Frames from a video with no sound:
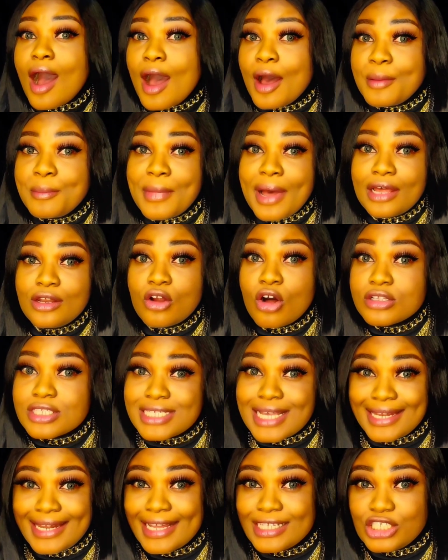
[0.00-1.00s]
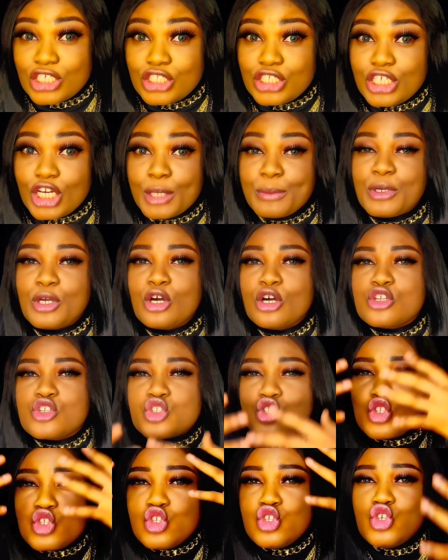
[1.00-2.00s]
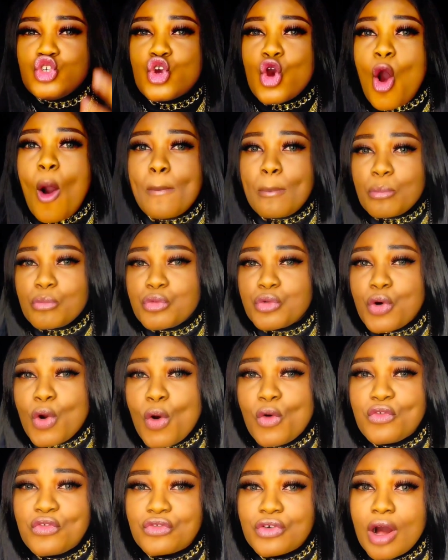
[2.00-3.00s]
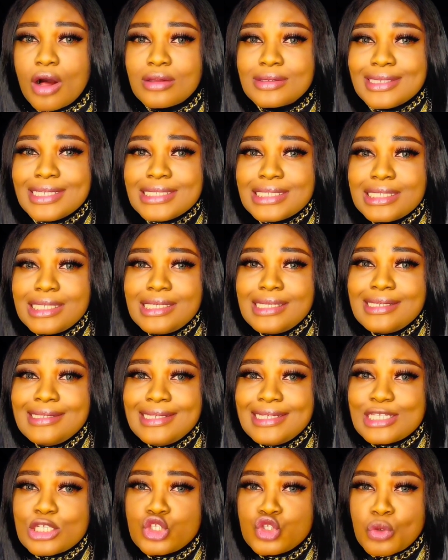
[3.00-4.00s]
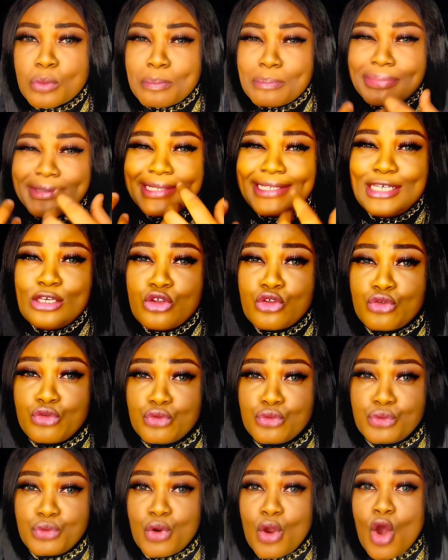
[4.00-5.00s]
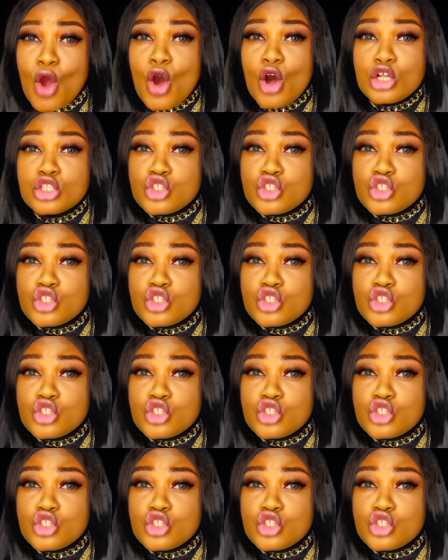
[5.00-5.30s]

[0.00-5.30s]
an on-site engineer, because your profile literally needs to bleed through